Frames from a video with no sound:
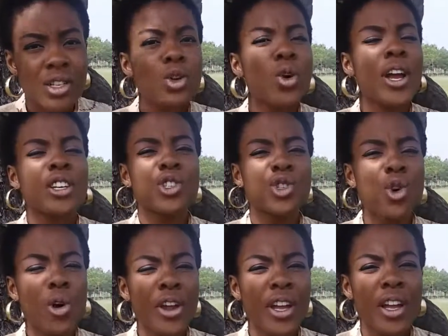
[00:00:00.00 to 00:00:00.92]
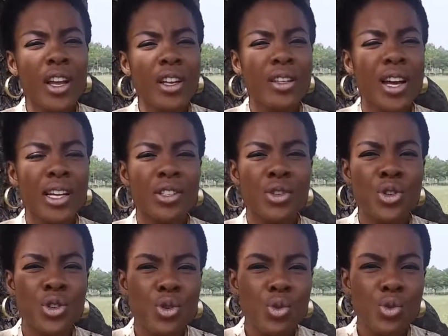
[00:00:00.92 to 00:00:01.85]
So ensure that
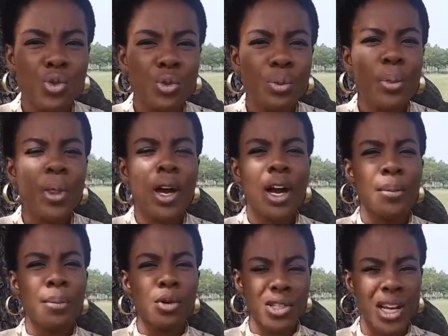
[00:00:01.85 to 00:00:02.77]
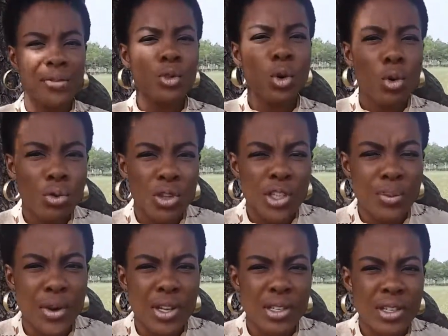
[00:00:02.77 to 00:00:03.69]
you must have told
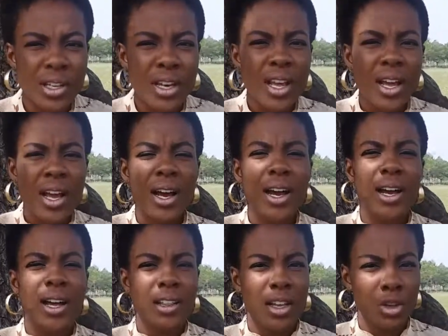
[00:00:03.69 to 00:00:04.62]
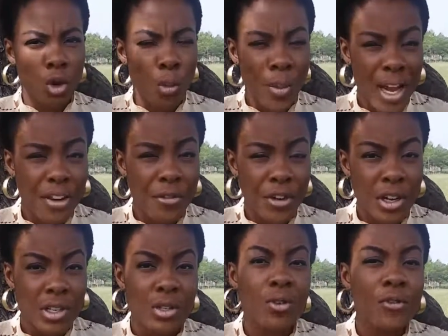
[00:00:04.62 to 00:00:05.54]
this person that you're mine
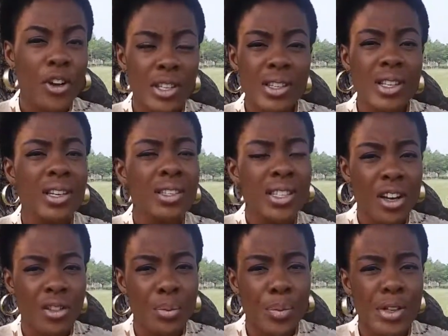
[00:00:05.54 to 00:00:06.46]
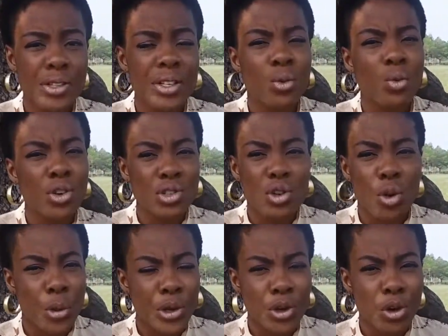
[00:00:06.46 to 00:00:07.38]
first. So first thing, tell the person what's
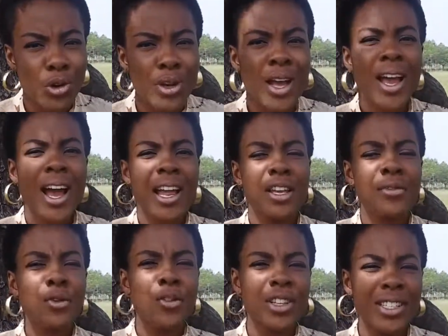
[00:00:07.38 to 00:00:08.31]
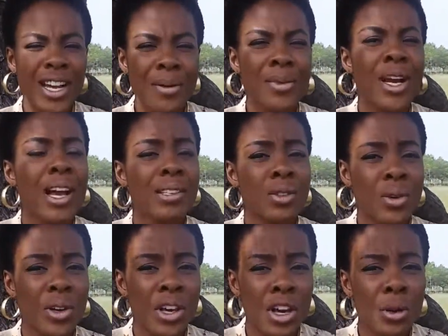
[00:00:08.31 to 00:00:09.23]
going on, and if over time it has
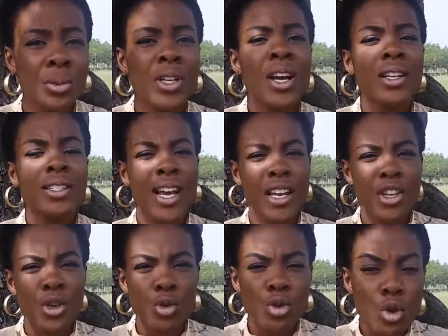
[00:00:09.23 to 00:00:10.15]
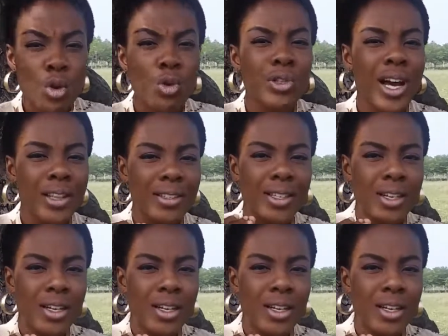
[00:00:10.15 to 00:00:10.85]
not helped, then you know that